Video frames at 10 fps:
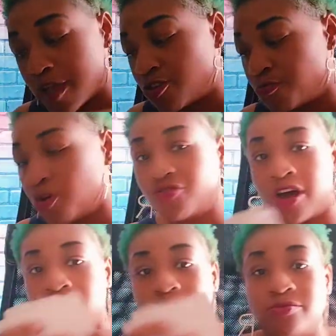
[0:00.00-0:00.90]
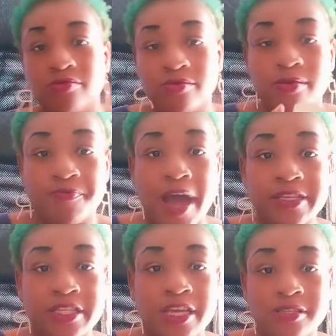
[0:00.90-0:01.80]
why you moved on,
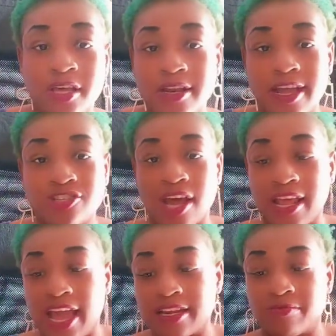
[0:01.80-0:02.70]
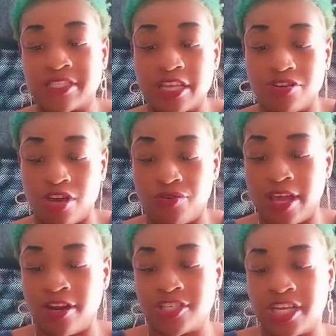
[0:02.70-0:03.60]
Pisces. They try to get them steal your
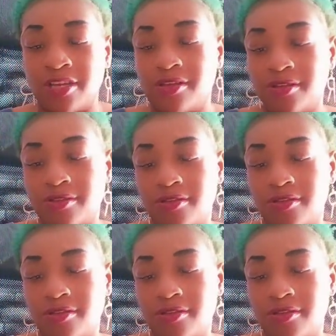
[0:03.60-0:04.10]
energy.